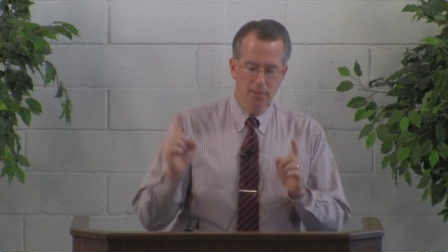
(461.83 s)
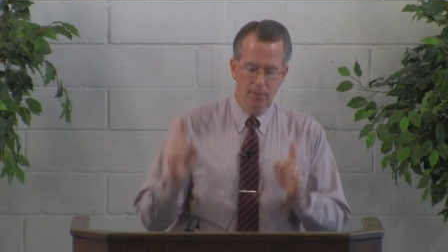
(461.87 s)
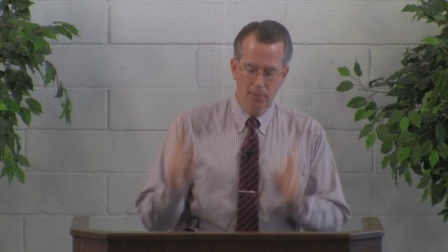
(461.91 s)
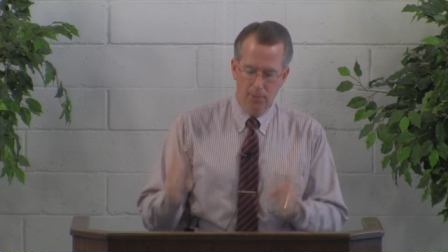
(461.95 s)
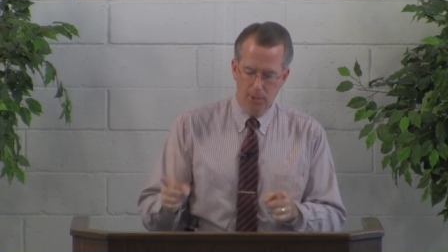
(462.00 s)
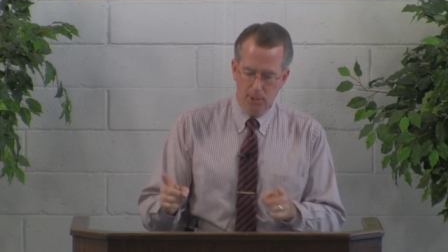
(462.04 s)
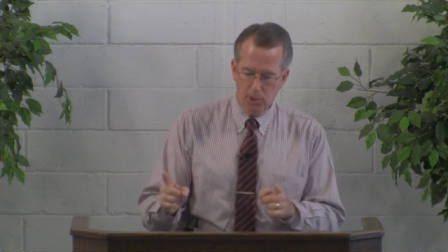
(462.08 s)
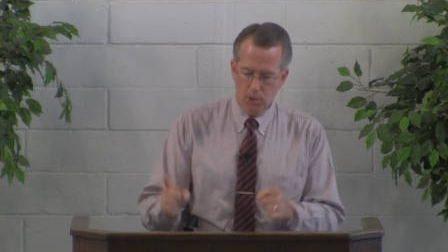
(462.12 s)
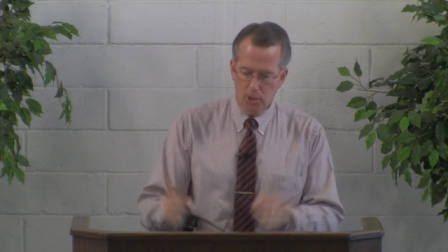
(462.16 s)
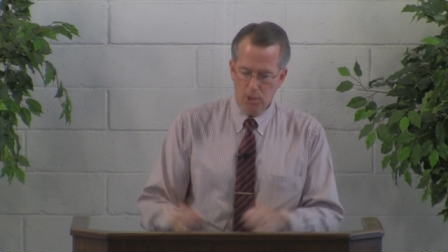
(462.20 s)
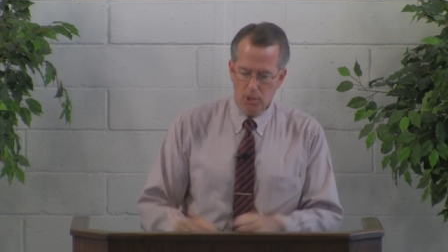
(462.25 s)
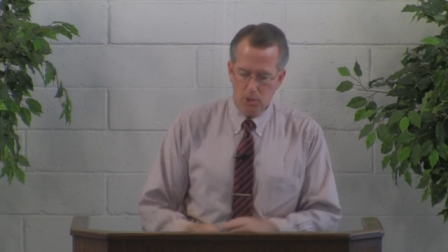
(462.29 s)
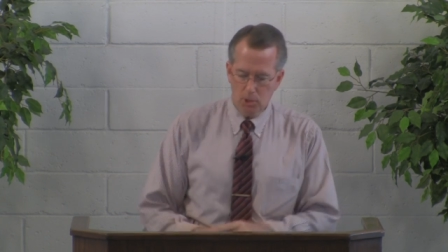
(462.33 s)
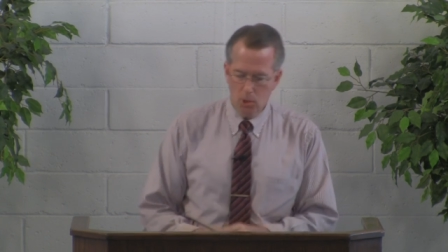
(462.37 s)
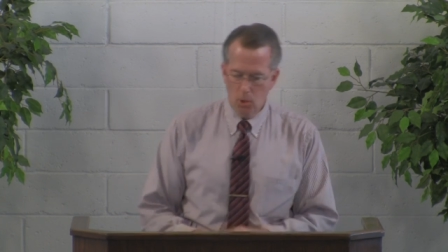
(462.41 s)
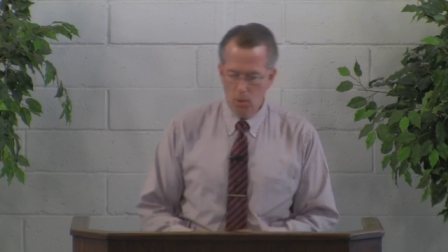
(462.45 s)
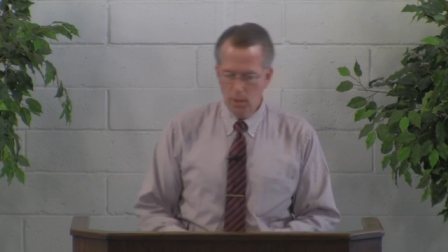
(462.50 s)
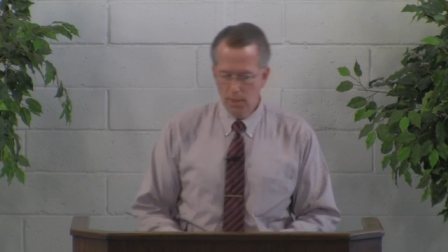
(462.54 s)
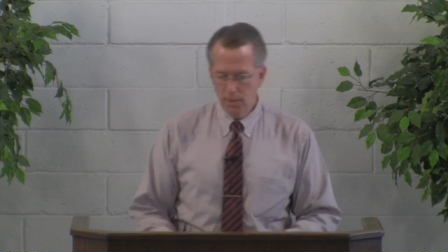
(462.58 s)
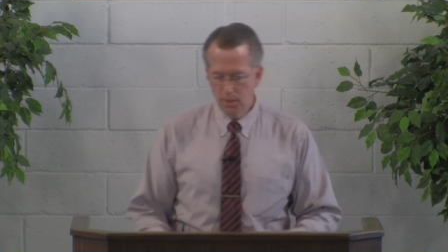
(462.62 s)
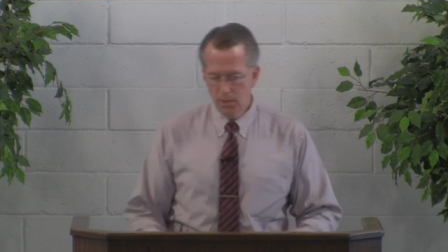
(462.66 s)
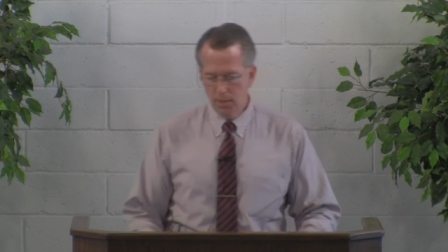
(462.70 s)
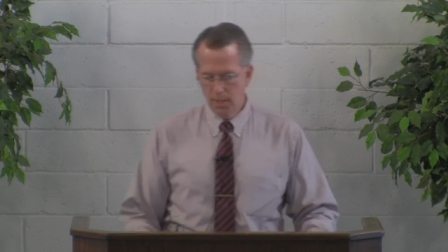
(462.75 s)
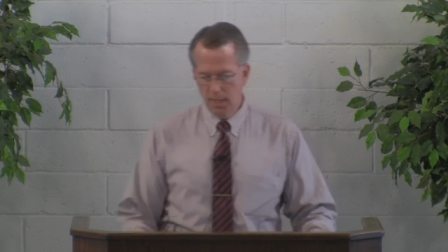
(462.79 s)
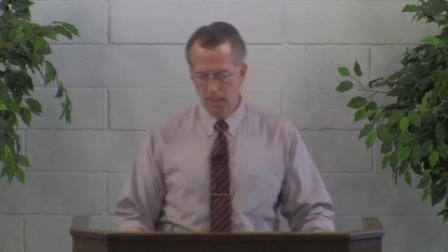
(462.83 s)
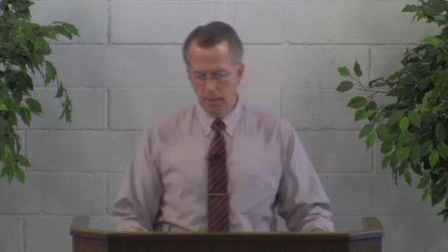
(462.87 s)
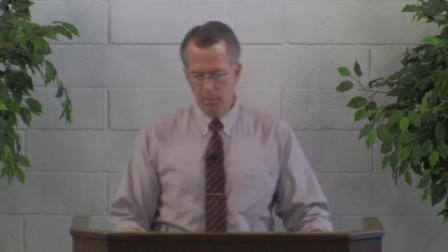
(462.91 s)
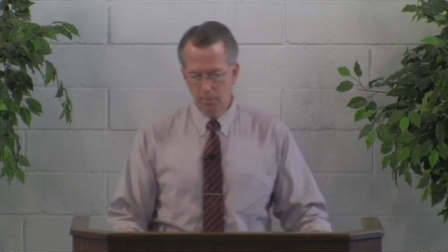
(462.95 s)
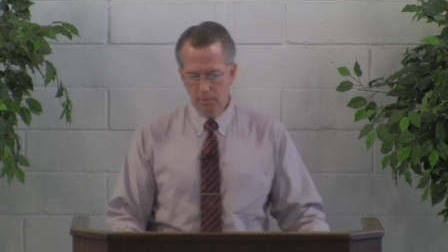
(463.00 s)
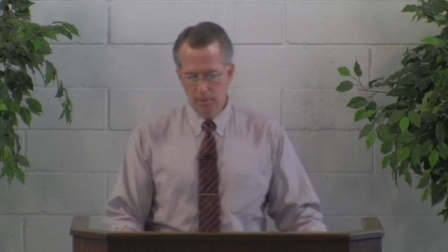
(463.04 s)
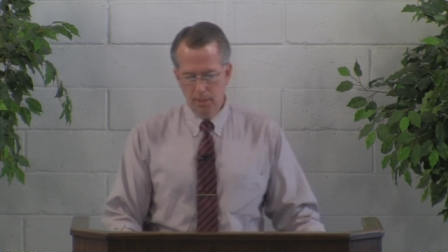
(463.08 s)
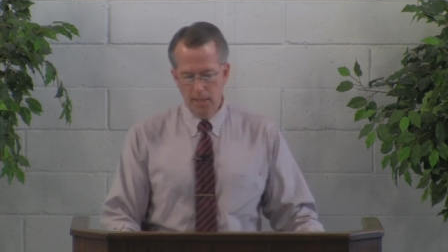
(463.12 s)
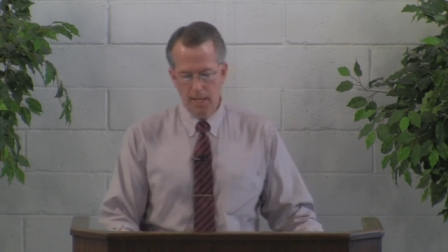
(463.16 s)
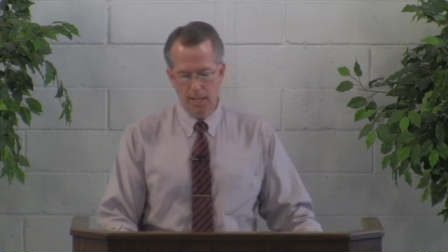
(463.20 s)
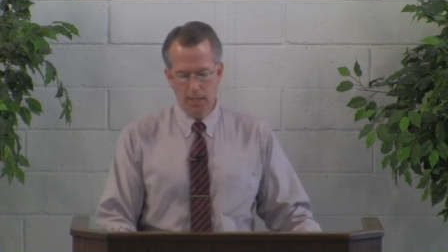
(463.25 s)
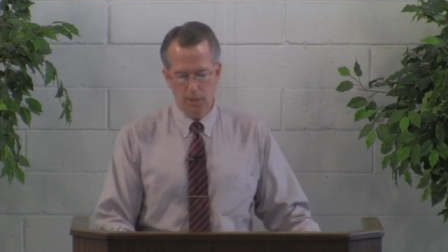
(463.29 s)
This is going to take
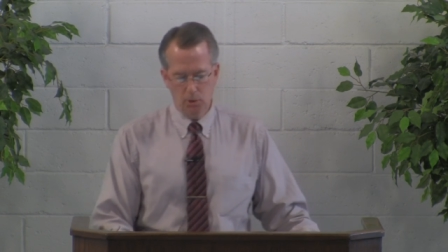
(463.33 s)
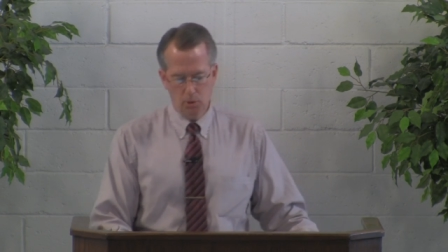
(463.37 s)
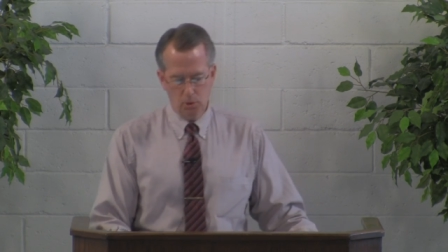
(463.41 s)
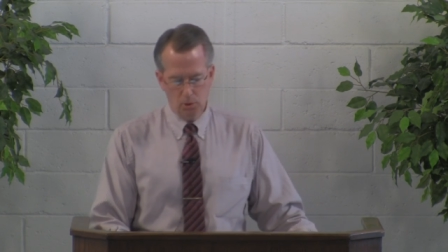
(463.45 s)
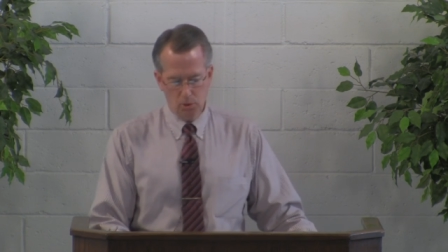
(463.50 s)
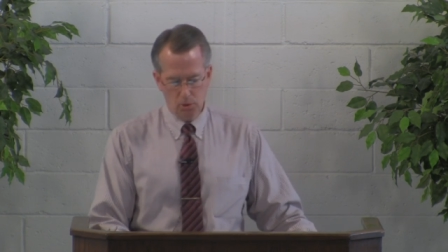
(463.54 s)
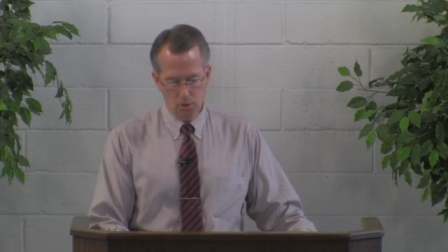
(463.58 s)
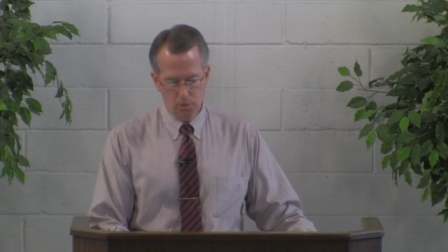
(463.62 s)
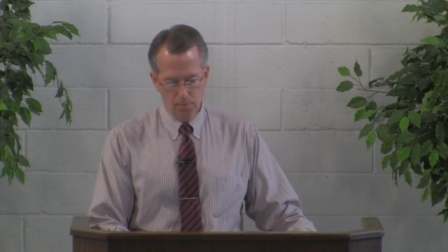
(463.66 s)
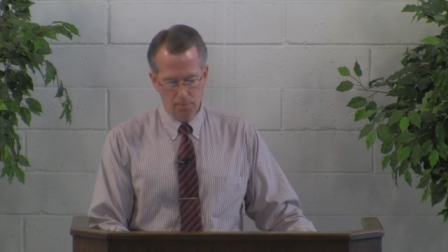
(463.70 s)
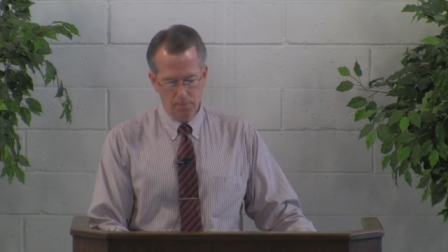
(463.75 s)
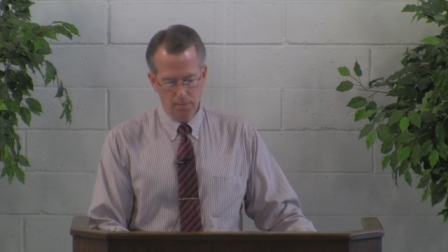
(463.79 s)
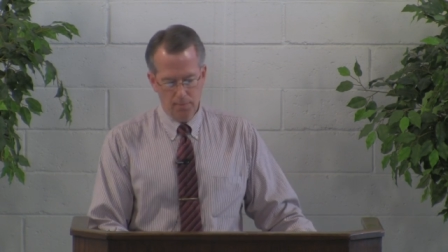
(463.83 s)
place."